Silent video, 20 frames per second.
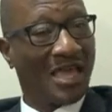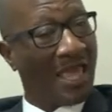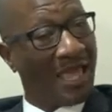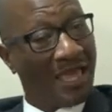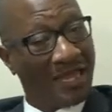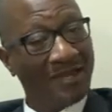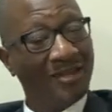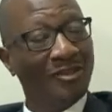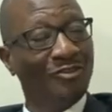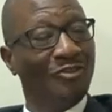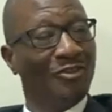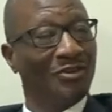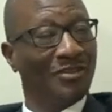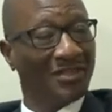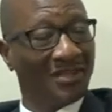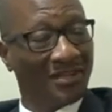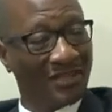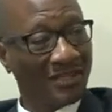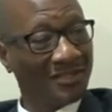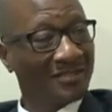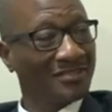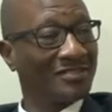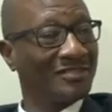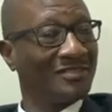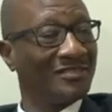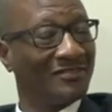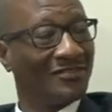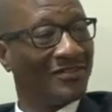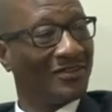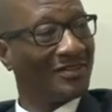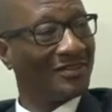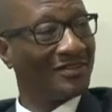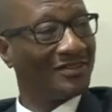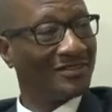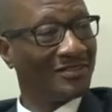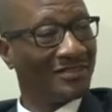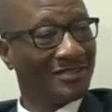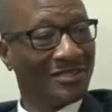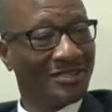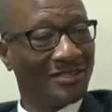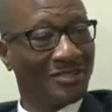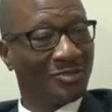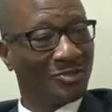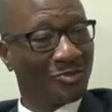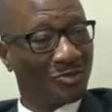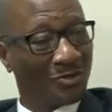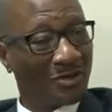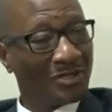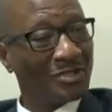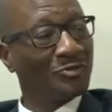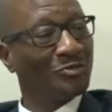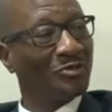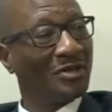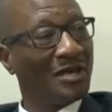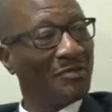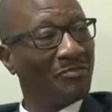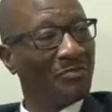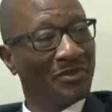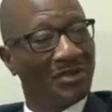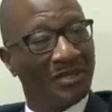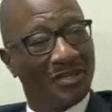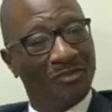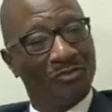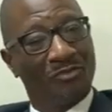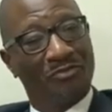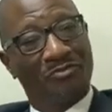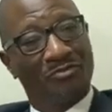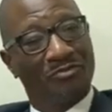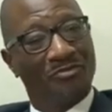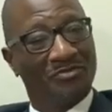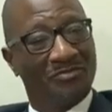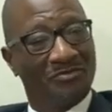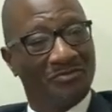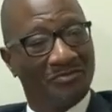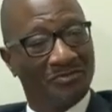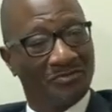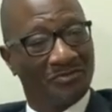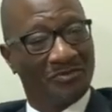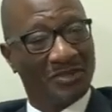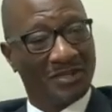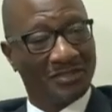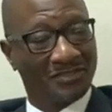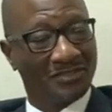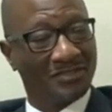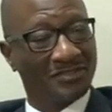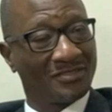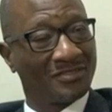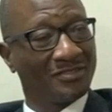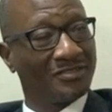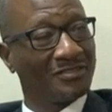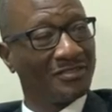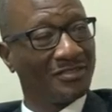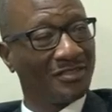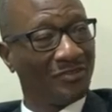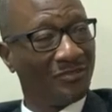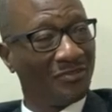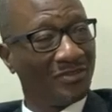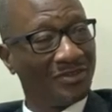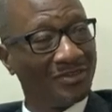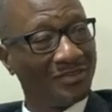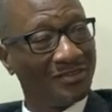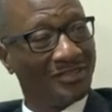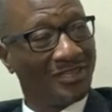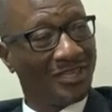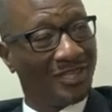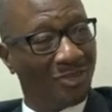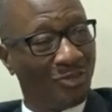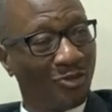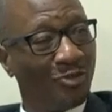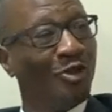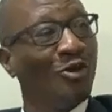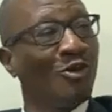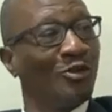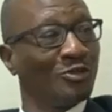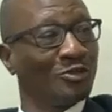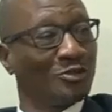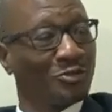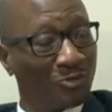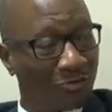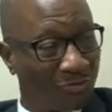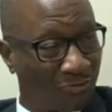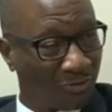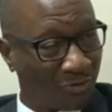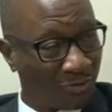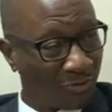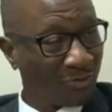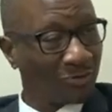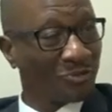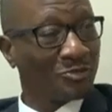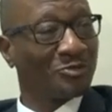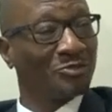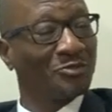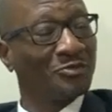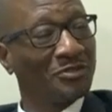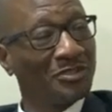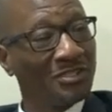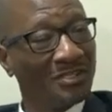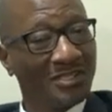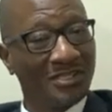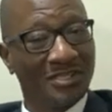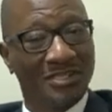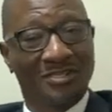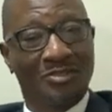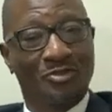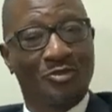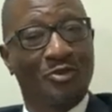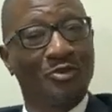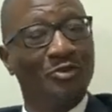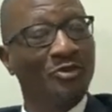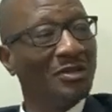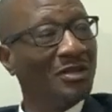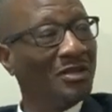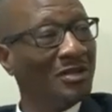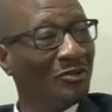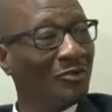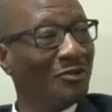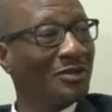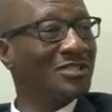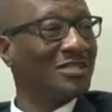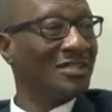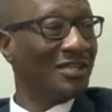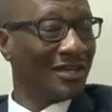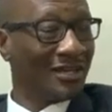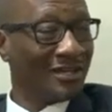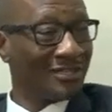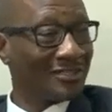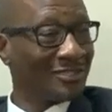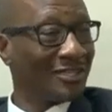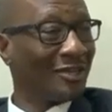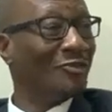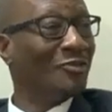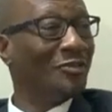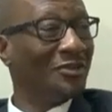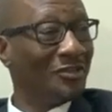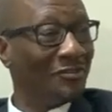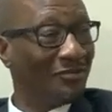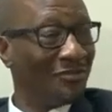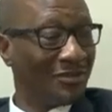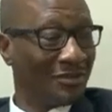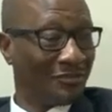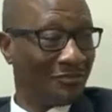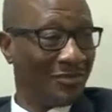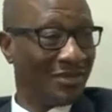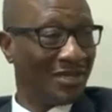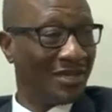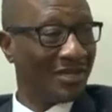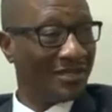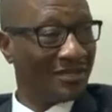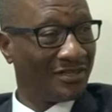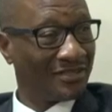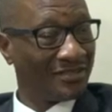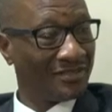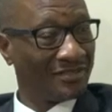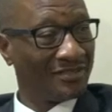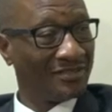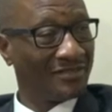and you are the next in line. So what will happen if Francis is leaving, you also follow suit? So what legacy are you leaving behind?